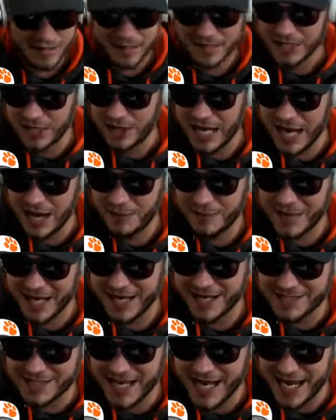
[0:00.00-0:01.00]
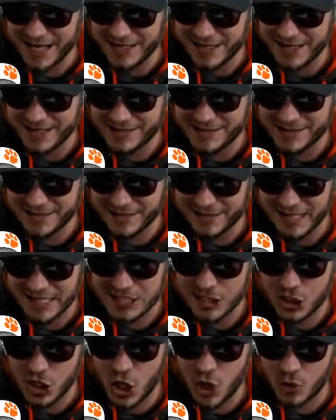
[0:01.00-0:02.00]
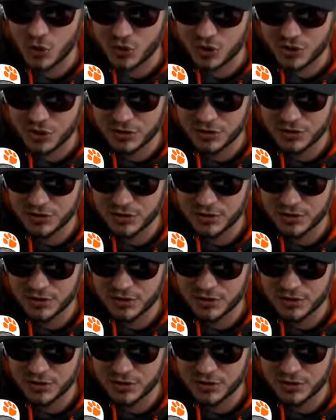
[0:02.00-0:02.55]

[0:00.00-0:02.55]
You know how big his hand is? It's huge.